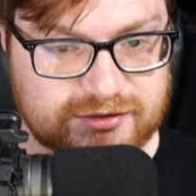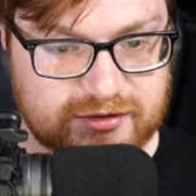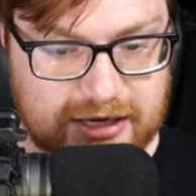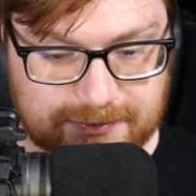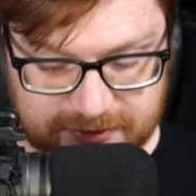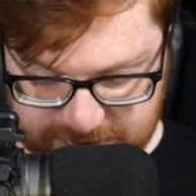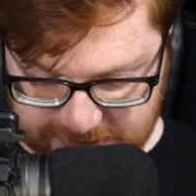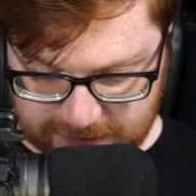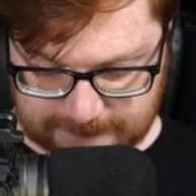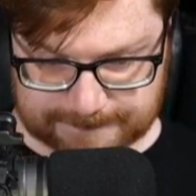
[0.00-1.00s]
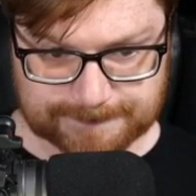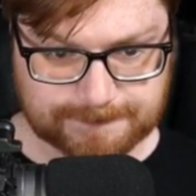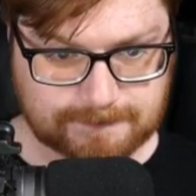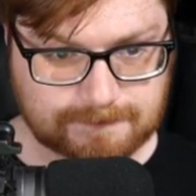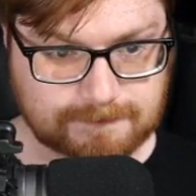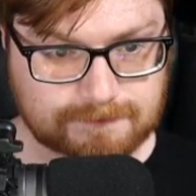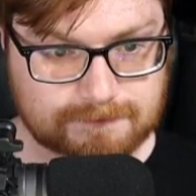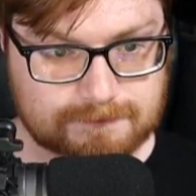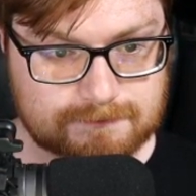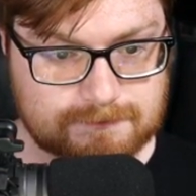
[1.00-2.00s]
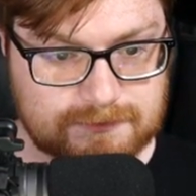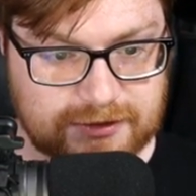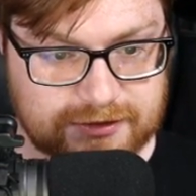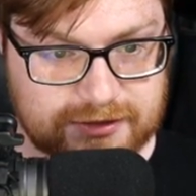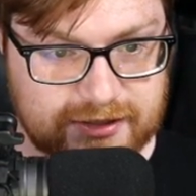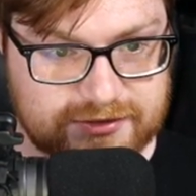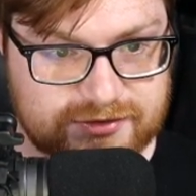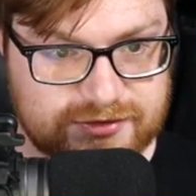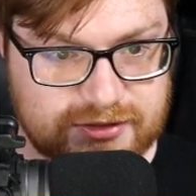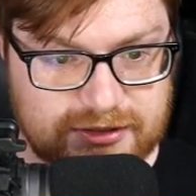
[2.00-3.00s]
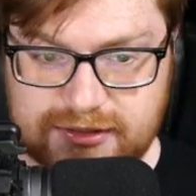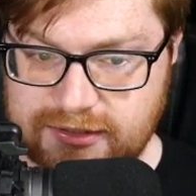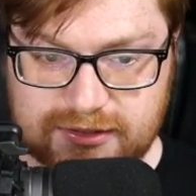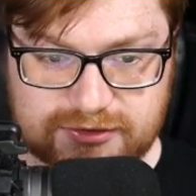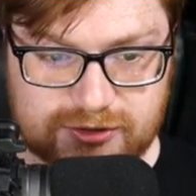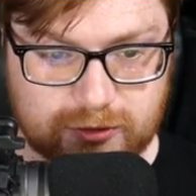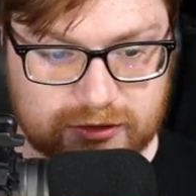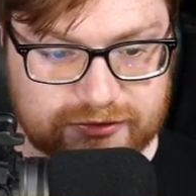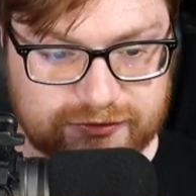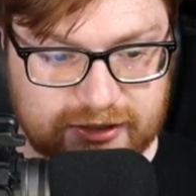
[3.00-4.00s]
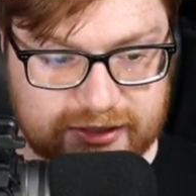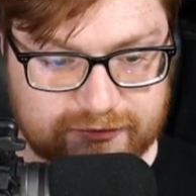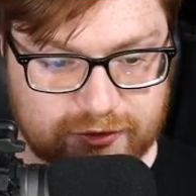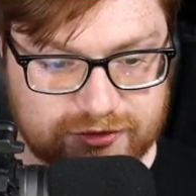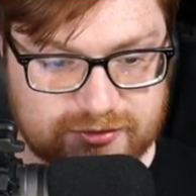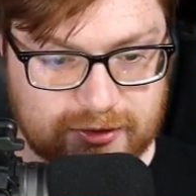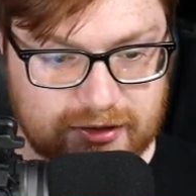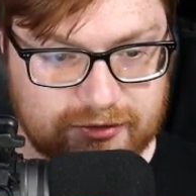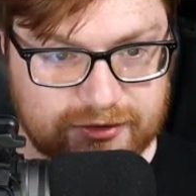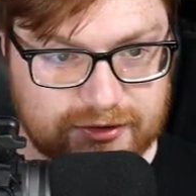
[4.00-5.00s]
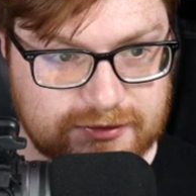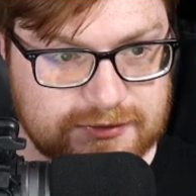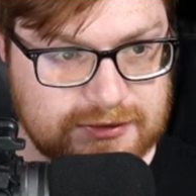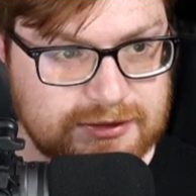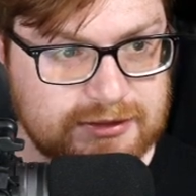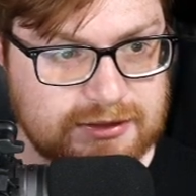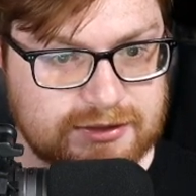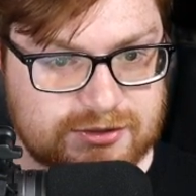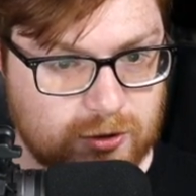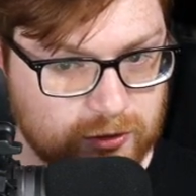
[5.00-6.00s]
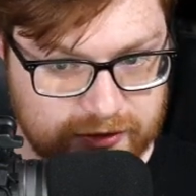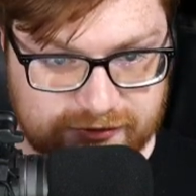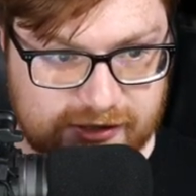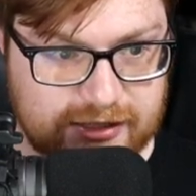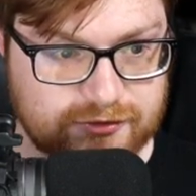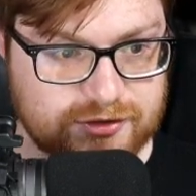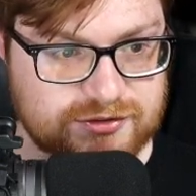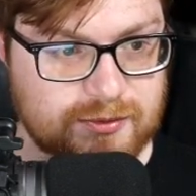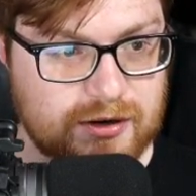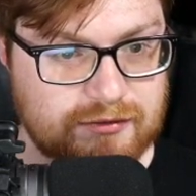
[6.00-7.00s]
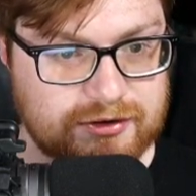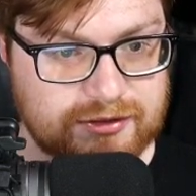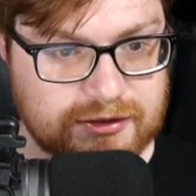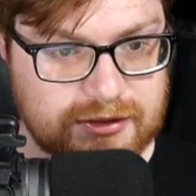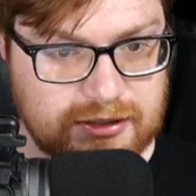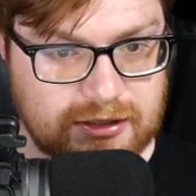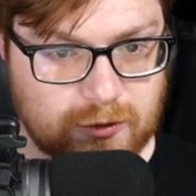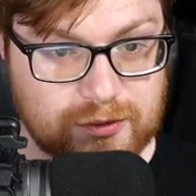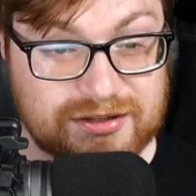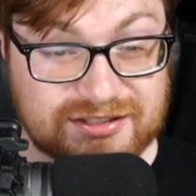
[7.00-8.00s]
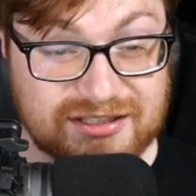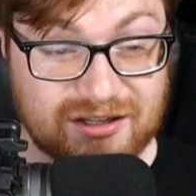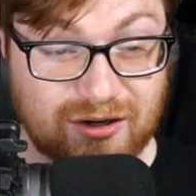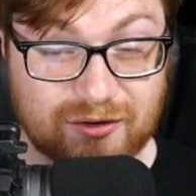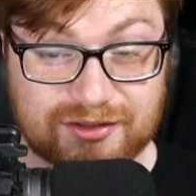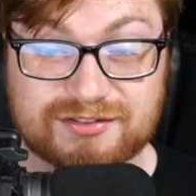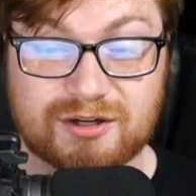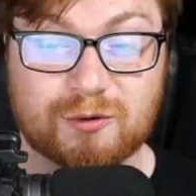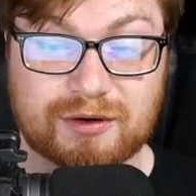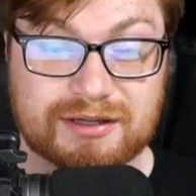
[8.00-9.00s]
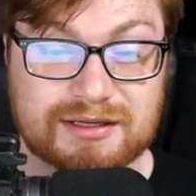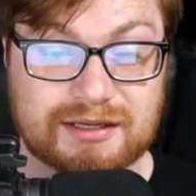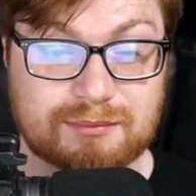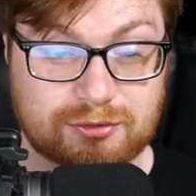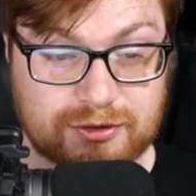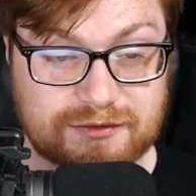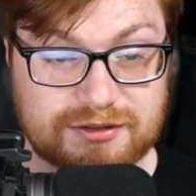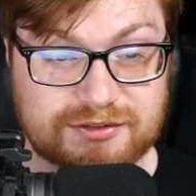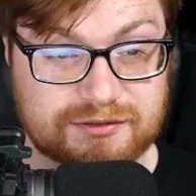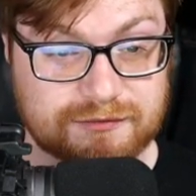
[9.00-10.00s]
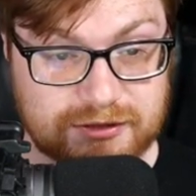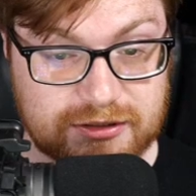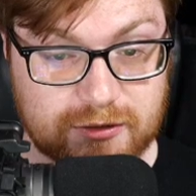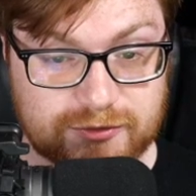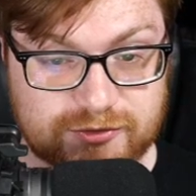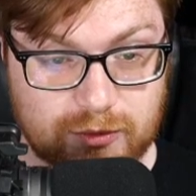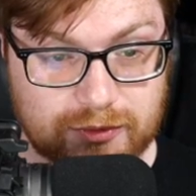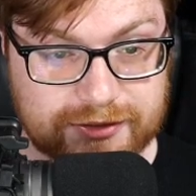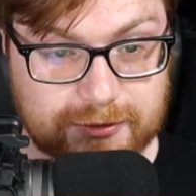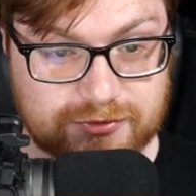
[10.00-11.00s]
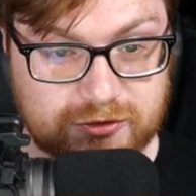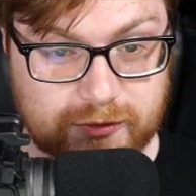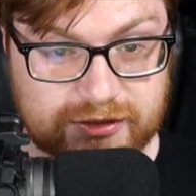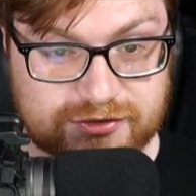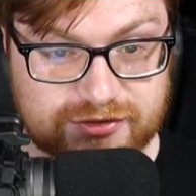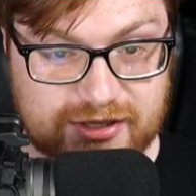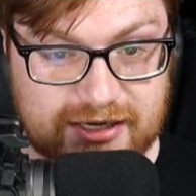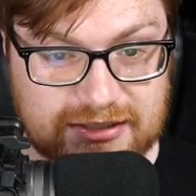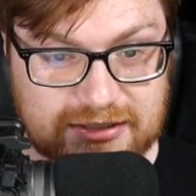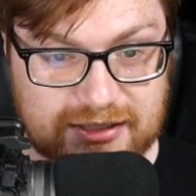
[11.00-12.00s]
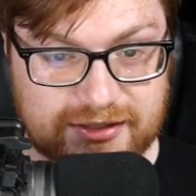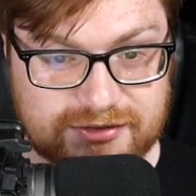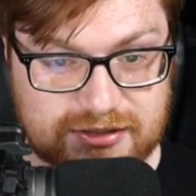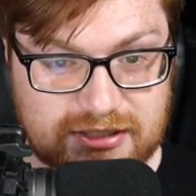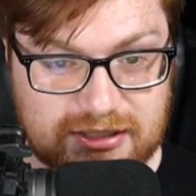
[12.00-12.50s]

slap it in here. Hit next. Totally fine for just about everything. Totally fine for just about everything. We did all this already in a previous video. So what we'll end up doing is just analyzing